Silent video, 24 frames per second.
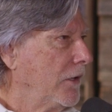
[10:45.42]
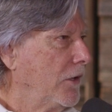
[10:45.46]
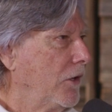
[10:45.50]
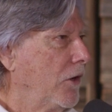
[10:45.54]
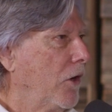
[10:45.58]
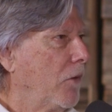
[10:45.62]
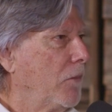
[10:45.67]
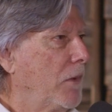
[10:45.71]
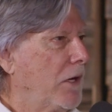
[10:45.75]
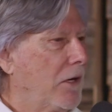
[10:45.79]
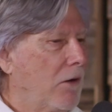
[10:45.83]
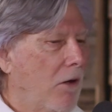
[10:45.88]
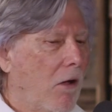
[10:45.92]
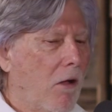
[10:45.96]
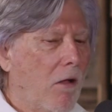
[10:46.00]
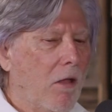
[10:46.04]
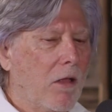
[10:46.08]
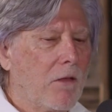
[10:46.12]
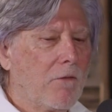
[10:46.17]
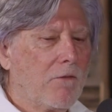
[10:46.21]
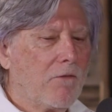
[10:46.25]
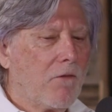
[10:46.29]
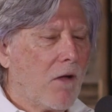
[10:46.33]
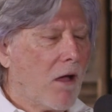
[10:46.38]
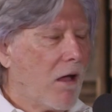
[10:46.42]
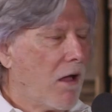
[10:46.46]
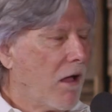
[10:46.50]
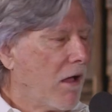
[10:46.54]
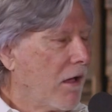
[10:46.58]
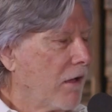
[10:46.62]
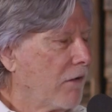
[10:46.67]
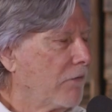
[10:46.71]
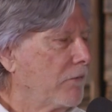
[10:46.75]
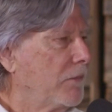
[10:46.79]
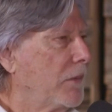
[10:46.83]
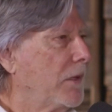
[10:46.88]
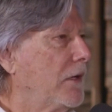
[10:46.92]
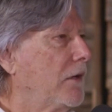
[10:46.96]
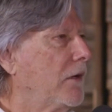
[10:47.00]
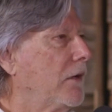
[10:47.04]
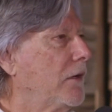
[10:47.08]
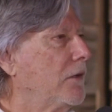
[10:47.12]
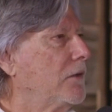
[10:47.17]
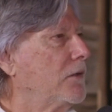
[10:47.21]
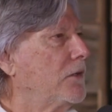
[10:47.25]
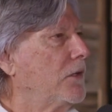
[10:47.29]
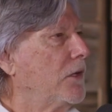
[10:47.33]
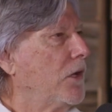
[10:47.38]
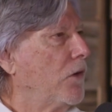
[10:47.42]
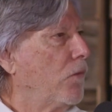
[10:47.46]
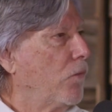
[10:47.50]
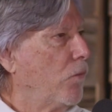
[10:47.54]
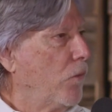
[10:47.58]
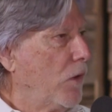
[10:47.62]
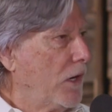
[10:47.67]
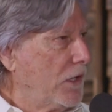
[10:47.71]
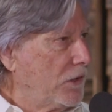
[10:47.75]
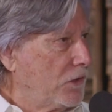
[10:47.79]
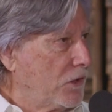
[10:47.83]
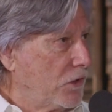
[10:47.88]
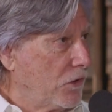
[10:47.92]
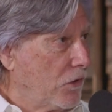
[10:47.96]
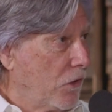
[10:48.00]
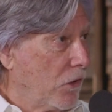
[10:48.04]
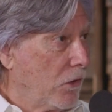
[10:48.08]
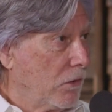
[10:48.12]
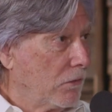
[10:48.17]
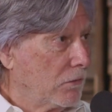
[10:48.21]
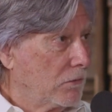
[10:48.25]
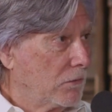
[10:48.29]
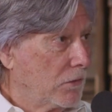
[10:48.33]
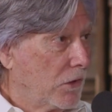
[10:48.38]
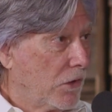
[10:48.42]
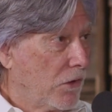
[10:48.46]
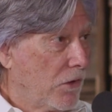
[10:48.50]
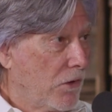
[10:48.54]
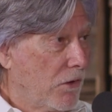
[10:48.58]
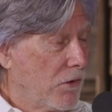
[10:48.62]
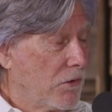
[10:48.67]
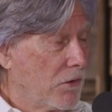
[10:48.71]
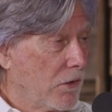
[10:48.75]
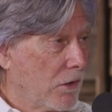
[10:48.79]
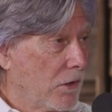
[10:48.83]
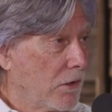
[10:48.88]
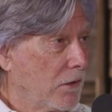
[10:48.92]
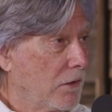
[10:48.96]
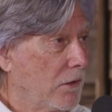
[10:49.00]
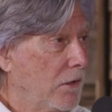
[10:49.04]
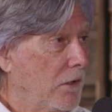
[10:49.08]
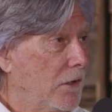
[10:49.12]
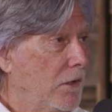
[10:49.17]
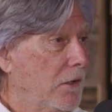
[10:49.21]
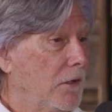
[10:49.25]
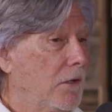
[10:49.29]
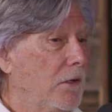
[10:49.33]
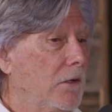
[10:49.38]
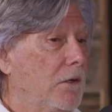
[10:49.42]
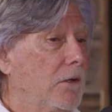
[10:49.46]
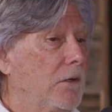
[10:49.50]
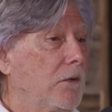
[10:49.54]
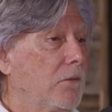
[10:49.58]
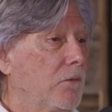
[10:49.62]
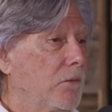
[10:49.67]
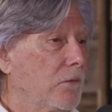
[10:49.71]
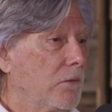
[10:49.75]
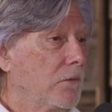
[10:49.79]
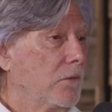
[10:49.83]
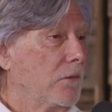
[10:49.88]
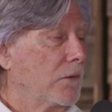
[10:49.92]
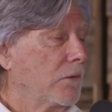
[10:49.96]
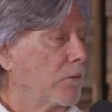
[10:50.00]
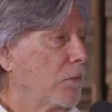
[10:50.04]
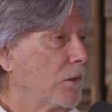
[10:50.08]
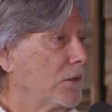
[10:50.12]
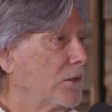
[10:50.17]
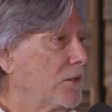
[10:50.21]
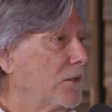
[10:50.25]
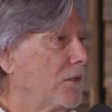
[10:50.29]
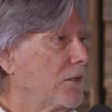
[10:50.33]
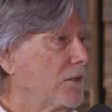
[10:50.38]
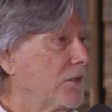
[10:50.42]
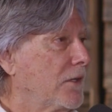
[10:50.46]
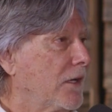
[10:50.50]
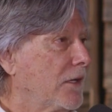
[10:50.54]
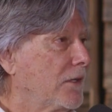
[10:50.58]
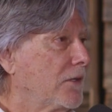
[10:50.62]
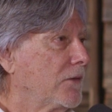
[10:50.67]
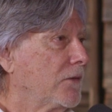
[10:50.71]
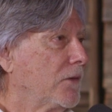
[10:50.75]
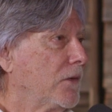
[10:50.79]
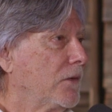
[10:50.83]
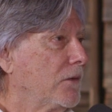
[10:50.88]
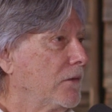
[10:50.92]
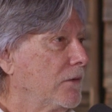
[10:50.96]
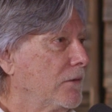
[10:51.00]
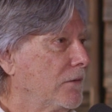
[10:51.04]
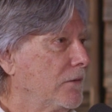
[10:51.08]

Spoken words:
But it all evolved because the original kernel was successful.